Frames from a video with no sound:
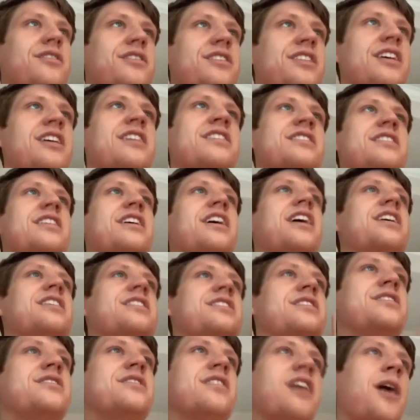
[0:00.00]
Tez, it
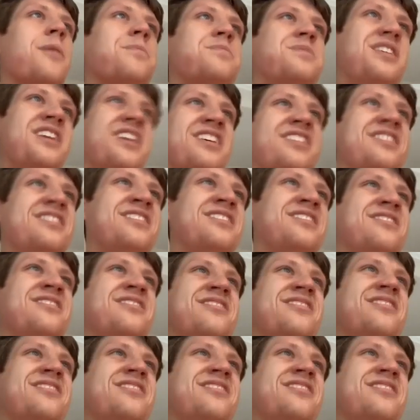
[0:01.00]
stopped it.